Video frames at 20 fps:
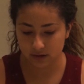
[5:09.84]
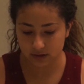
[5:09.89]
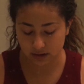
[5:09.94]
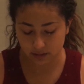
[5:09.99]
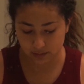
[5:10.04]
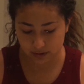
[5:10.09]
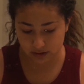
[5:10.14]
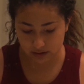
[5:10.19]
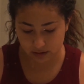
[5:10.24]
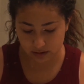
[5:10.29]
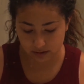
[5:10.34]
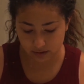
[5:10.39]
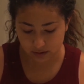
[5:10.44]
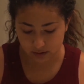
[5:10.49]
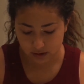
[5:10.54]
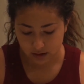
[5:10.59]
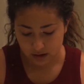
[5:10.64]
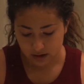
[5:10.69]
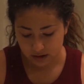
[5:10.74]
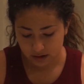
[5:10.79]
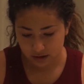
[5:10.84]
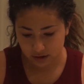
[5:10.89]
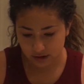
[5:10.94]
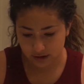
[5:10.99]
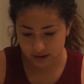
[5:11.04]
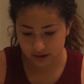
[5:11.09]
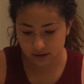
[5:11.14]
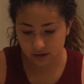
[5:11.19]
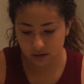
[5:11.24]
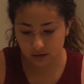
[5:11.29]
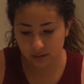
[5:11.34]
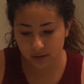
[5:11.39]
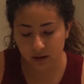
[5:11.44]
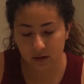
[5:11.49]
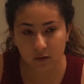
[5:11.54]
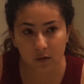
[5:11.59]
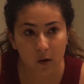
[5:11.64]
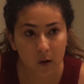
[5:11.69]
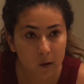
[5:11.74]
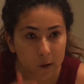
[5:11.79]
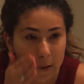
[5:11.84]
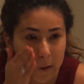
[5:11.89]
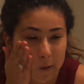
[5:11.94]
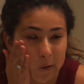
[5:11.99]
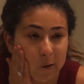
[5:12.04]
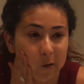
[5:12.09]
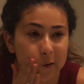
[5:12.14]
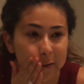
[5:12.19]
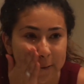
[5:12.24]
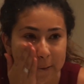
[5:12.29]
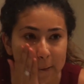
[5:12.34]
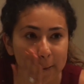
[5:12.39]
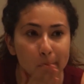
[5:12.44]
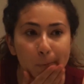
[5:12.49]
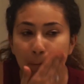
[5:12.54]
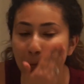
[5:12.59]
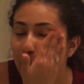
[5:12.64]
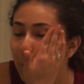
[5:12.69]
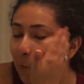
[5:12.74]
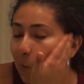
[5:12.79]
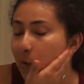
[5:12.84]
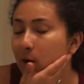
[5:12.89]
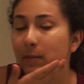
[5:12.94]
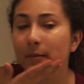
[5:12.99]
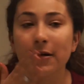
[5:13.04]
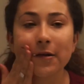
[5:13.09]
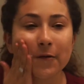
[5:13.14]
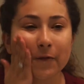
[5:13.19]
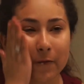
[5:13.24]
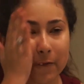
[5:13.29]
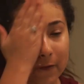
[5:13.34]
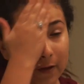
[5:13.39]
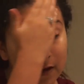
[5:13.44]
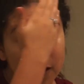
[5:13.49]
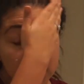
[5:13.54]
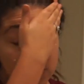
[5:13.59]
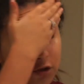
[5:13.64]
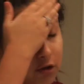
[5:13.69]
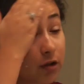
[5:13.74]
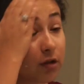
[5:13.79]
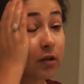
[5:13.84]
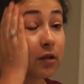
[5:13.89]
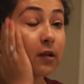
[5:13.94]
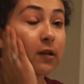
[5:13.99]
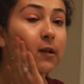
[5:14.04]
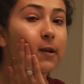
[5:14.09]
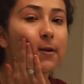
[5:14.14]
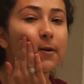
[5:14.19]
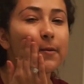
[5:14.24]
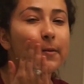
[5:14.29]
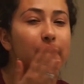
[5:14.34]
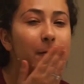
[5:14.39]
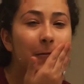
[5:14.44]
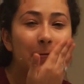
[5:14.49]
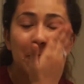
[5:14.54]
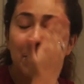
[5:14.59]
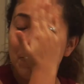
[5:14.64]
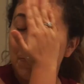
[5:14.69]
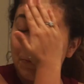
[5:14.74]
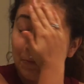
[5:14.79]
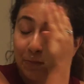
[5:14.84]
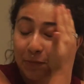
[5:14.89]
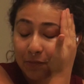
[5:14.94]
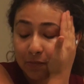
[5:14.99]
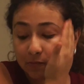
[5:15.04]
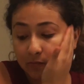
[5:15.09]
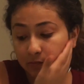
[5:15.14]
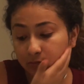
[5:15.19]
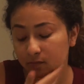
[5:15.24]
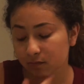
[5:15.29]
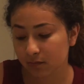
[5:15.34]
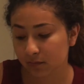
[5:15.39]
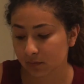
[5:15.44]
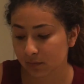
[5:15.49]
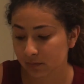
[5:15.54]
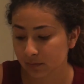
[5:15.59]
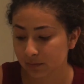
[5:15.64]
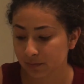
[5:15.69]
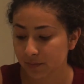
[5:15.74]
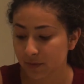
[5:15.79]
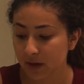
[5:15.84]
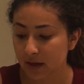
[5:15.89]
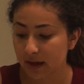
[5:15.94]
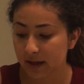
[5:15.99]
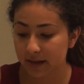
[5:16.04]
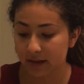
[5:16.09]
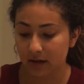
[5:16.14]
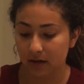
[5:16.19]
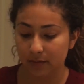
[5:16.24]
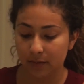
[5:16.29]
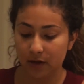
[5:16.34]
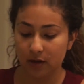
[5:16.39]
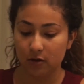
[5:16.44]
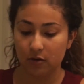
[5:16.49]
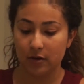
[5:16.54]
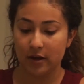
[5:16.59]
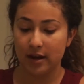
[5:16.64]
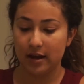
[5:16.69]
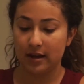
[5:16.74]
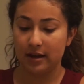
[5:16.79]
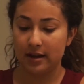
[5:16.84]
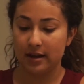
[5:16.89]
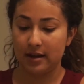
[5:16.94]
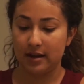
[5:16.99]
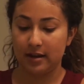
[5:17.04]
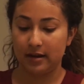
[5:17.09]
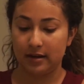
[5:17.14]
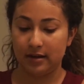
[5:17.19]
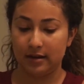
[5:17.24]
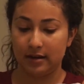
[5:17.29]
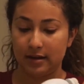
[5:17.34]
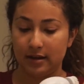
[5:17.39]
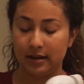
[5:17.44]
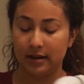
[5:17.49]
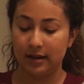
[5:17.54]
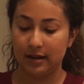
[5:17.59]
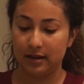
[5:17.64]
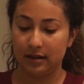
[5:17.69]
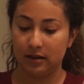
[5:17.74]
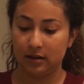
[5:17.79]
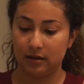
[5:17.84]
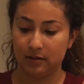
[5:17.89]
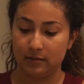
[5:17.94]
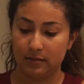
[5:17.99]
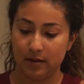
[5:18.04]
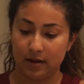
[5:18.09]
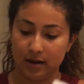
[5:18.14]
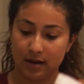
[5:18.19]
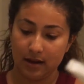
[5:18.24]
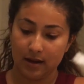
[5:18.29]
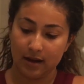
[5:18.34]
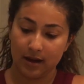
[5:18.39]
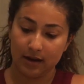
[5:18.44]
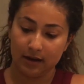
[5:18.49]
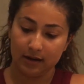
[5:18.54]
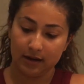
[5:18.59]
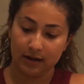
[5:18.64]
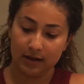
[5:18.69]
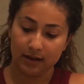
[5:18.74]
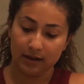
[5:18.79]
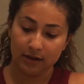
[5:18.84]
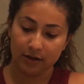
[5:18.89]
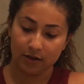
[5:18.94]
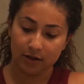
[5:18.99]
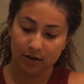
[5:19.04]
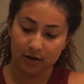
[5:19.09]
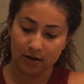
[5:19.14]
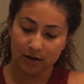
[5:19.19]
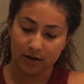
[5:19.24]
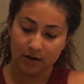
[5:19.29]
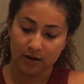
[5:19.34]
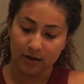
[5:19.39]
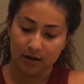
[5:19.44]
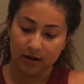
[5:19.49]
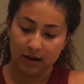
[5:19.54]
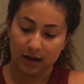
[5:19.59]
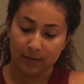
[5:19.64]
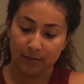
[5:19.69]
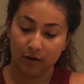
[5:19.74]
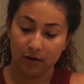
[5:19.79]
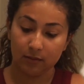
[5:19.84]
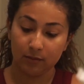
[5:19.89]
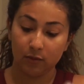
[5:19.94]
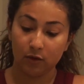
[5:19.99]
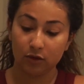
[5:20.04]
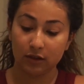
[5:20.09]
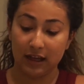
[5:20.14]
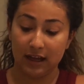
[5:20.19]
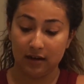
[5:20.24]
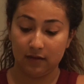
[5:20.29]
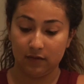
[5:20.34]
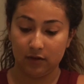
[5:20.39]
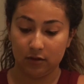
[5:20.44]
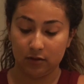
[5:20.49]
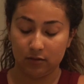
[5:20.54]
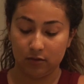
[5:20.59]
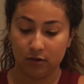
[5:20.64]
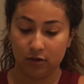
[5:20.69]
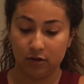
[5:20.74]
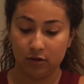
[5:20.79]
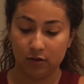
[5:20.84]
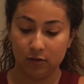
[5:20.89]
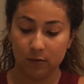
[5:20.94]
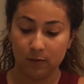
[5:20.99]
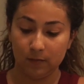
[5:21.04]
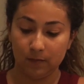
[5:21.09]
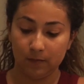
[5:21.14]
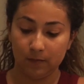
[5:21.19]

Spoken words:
is I'm gonna get a little bit of water and just wet my face just a little bit. And then I'm gonna go ahead and get my acne cleanser. I'm almost out of this one too.